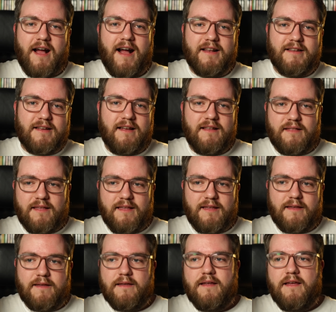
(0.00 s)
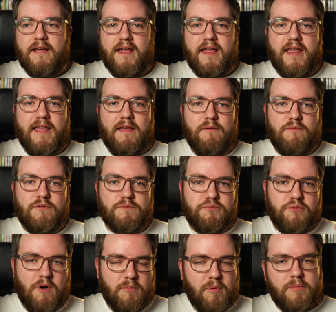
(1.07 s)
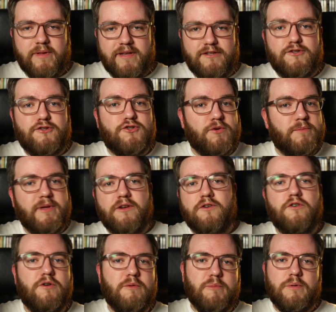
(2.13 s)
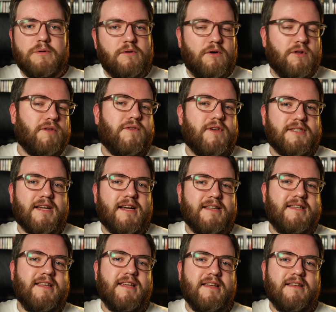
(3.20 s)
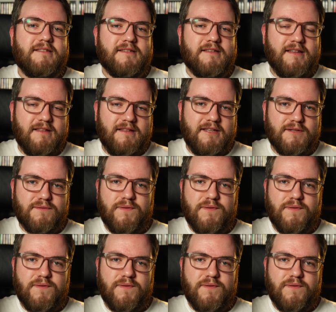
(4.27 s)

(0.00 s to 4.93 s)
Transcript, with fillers: and I think he was probably summing up all of his ideas in these